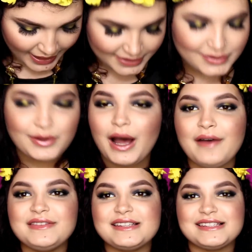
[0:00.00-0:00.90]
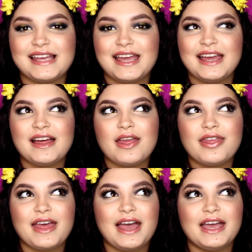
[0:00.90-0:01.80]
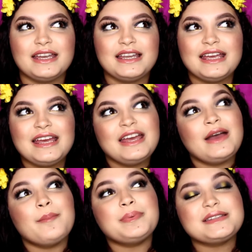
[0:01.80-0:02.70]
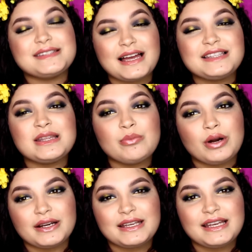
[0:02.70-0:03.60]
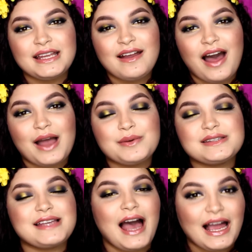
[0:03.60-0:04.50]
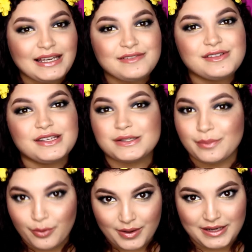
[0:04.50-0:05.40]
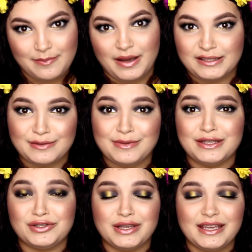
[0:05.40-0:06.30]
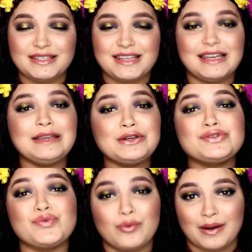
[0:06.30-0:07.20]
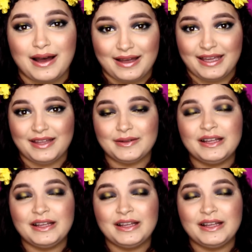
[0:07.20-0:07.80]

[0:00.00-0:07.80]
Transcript: I do have to say that Besides the marketing, I was kind of disappointed by some of the shades, and here's why.